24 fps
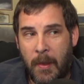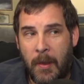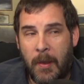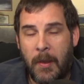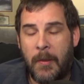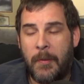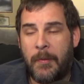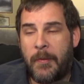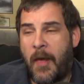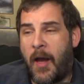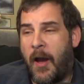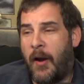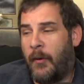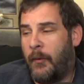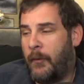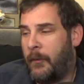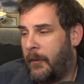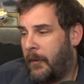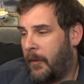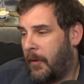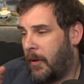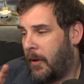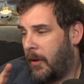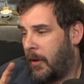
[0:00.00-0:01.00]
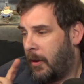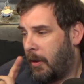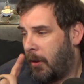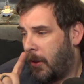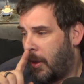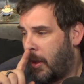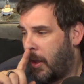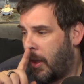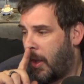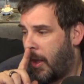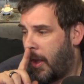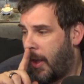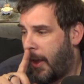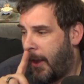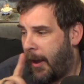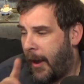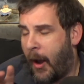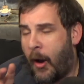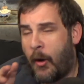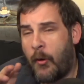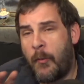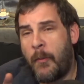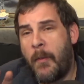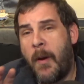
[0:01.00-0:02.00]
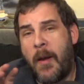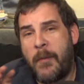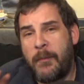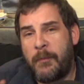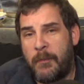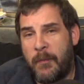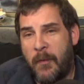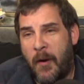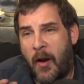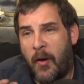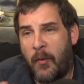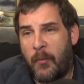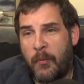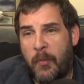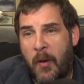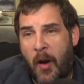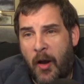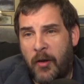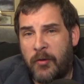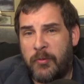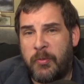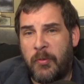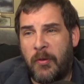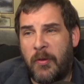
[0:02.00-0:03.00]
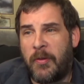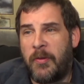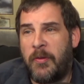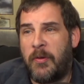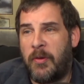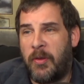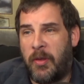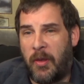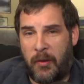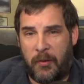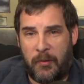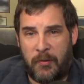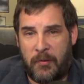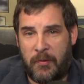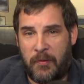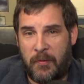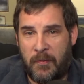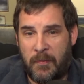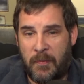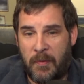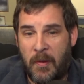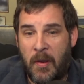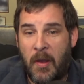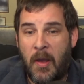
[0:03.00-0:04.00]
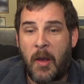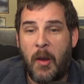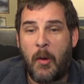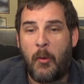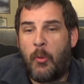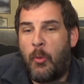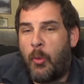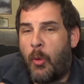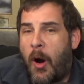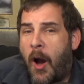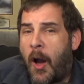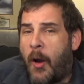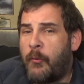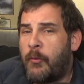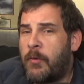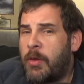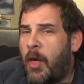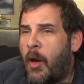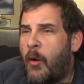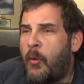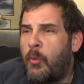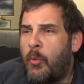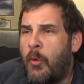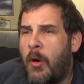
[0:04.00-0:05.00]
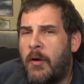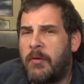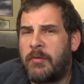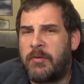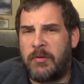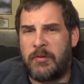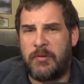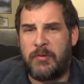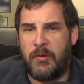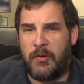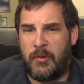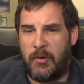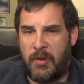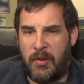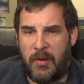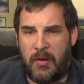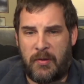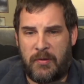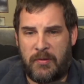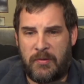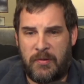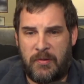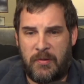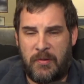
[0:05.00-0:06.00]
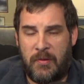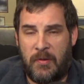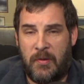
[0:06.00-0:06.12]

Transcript: Now, how am I possibly to do this? Why would I want to do this?